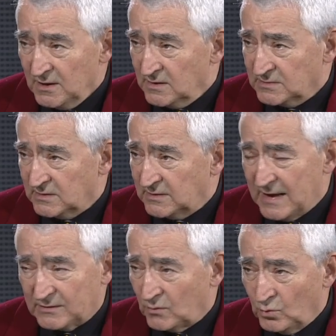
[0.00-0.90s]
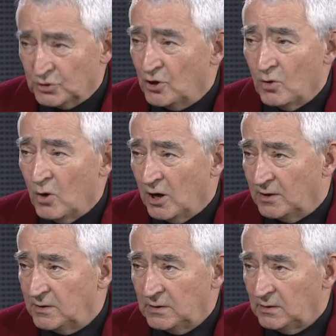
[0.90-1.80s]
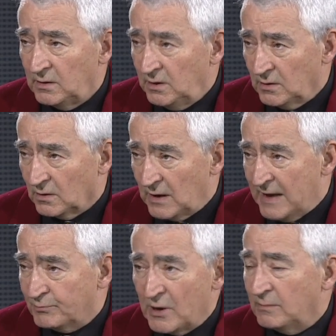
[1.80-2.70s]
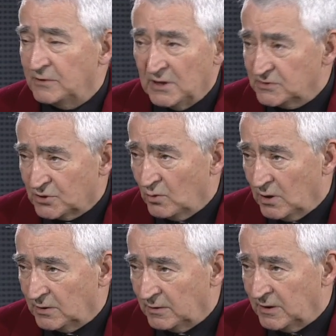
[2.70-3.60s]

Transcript: is that would go on here, and probably does go on here.